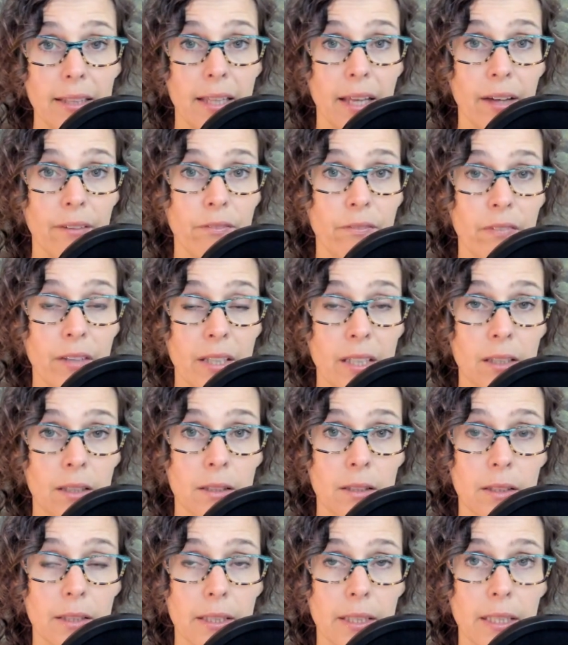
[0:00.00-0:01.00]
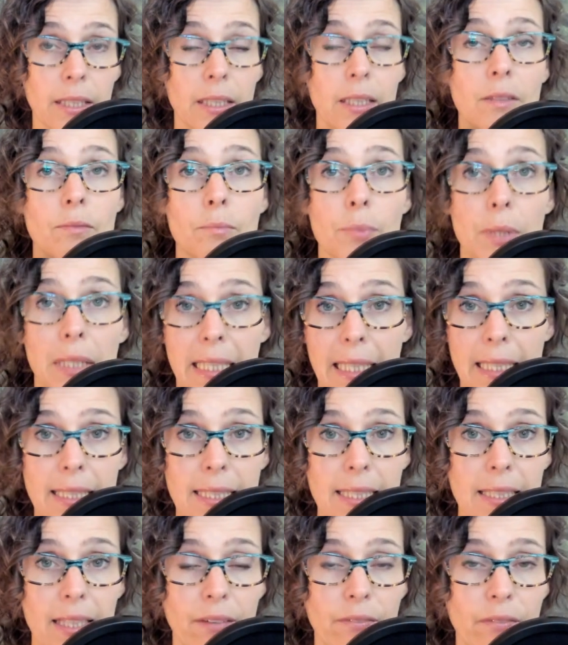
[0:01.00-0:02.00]
they feel
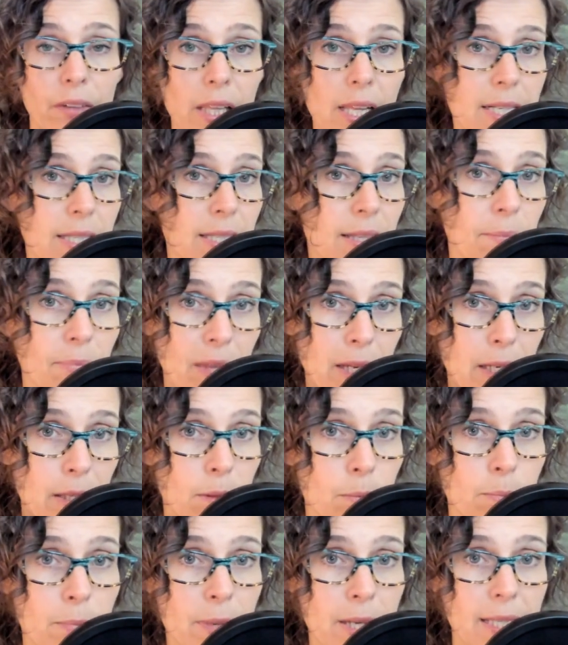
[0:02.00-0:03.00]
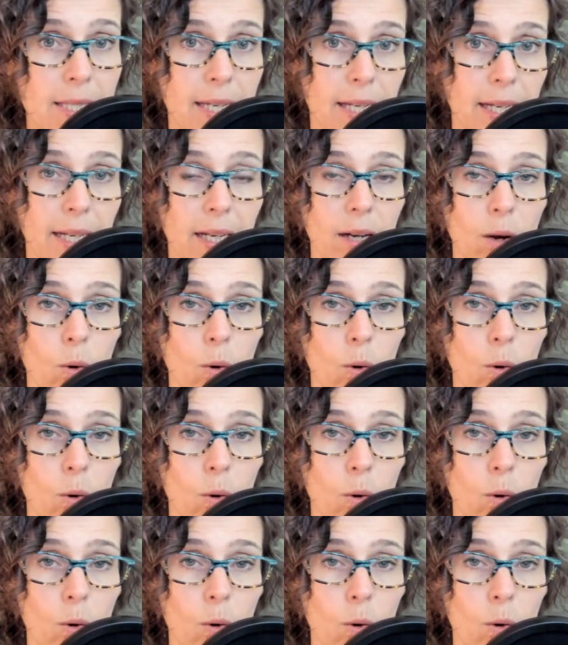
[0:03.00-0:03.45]
incomplete, they feel like something's missing,